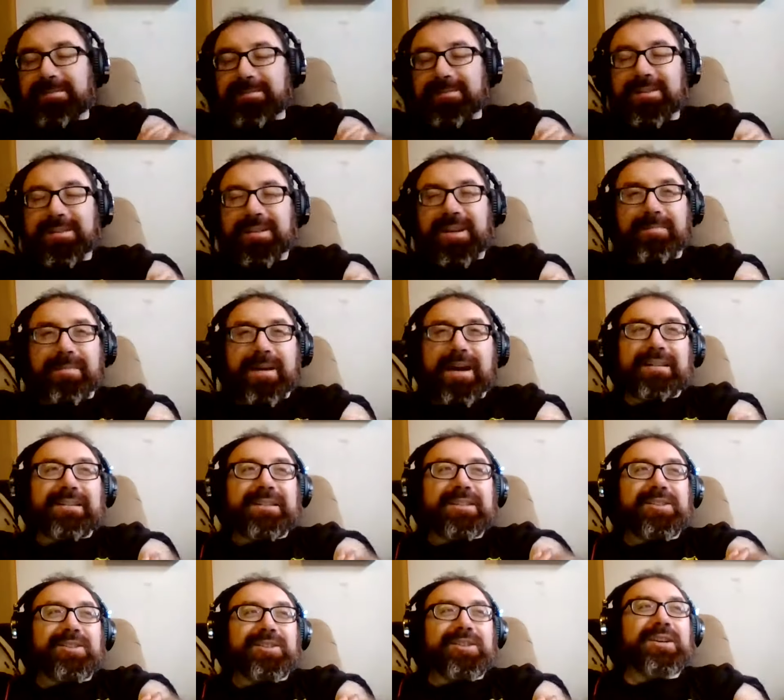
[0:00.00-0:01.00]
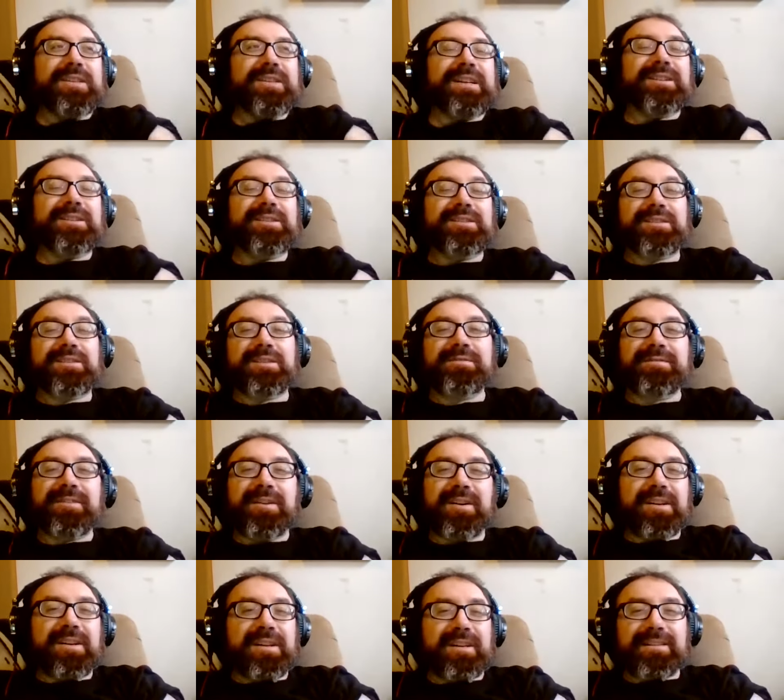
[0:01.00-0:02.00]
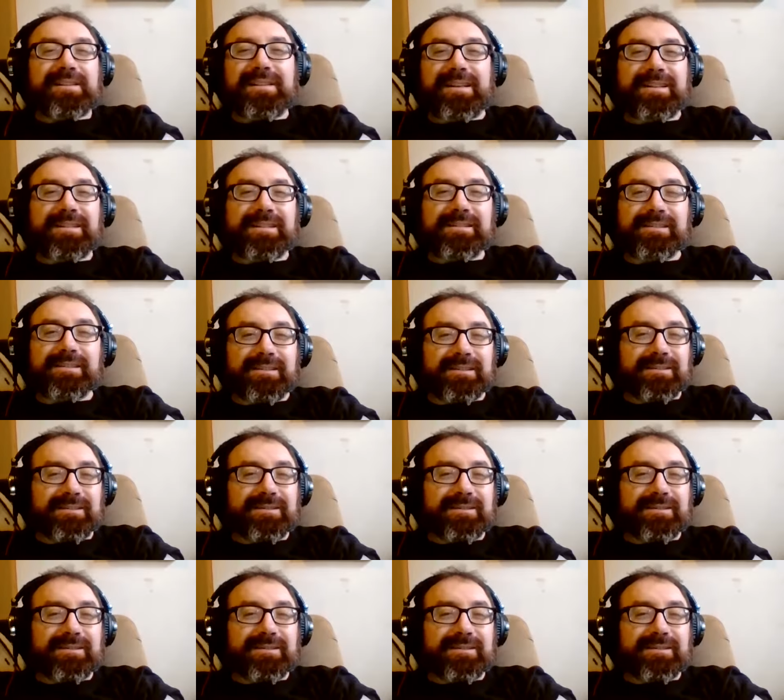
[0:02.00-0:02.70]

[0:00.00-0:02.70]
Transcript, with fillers: memes about the show that are so funny. That, uh, you know.